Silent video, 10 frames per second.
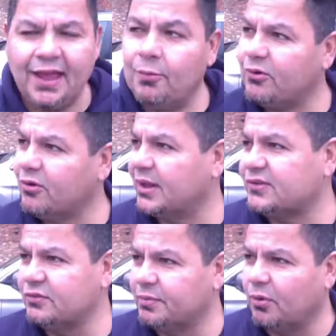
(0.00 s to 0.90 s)
wondering about
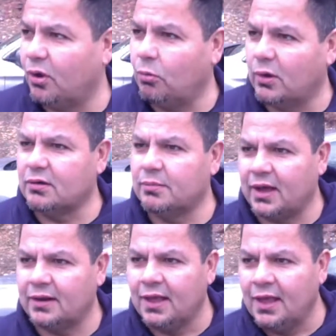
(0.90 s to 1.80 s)
Super Bowl, wondering
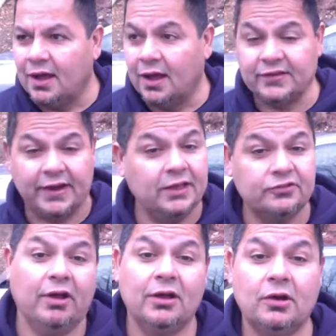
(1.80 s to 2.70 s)
about today is
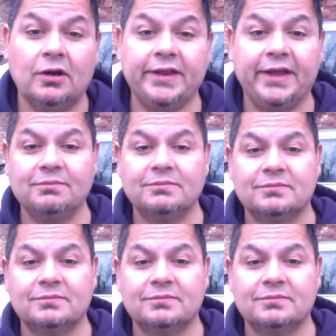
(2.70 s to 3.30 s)
Groundhog Day.